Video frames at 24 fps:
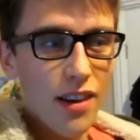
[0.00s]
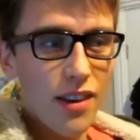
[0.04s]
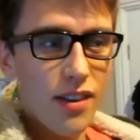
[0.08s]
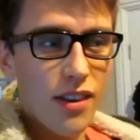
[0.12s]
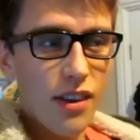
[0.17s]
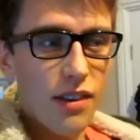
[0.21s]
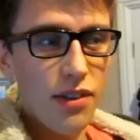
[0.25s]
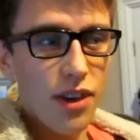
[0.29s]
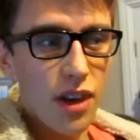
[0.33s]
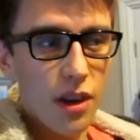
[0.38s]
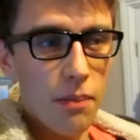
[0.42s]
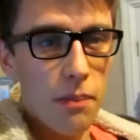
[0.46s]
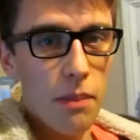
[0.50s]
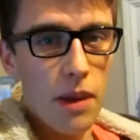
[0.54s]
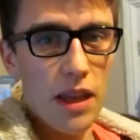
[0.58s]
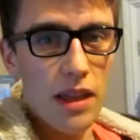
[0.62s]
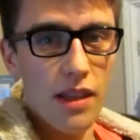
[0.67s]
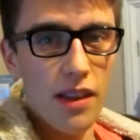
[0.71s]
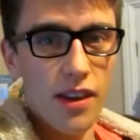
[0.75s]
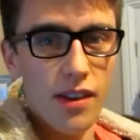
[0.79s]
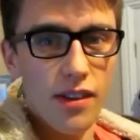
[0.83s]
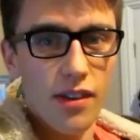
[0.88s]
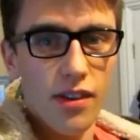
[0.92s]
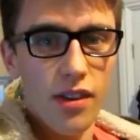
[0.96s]
See if it can
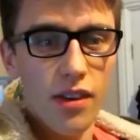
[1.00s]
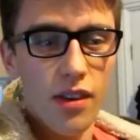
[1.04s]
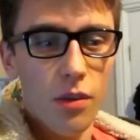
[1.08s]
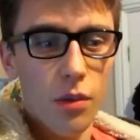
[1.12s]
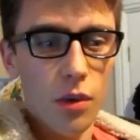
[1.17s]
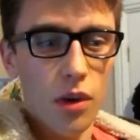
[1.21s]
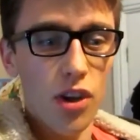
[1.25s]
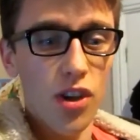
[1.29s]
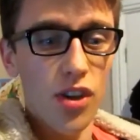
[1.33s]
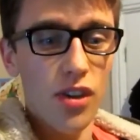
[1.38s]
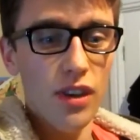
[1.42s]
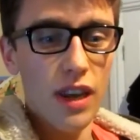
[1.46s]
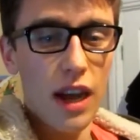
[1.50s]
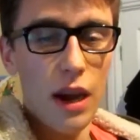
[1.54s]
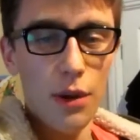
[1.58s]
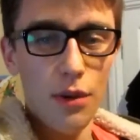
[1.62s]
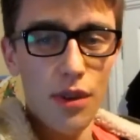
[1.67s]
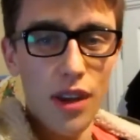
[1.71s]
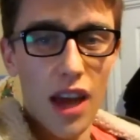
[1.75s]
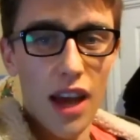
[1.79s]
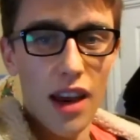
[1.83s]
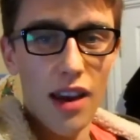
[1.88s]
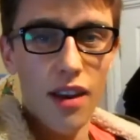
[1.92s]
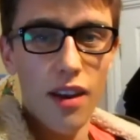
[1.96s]
beat this, which is now
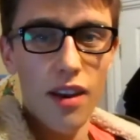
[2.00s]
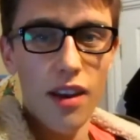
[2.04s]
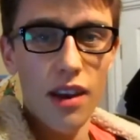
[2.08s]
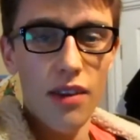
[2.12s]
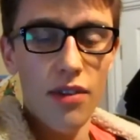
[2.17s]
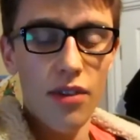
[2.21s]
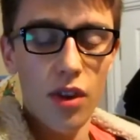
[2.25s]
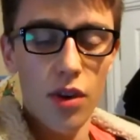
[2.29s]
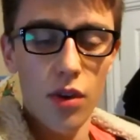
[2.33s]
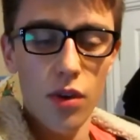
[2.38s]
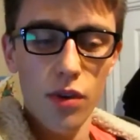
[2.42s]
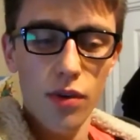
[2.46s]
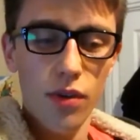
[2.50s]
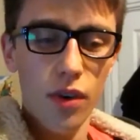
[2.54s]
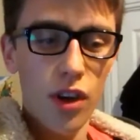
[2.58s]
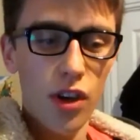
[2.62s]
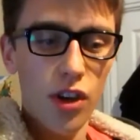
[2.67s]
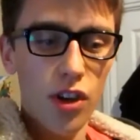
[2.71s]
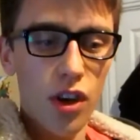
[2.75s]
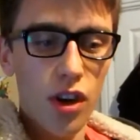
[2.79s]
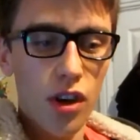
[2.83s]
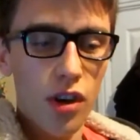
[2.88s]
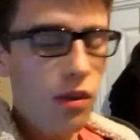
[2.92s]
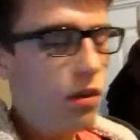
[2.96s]
dead, even though it's fully
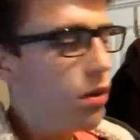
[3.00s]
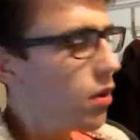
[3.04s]
charged.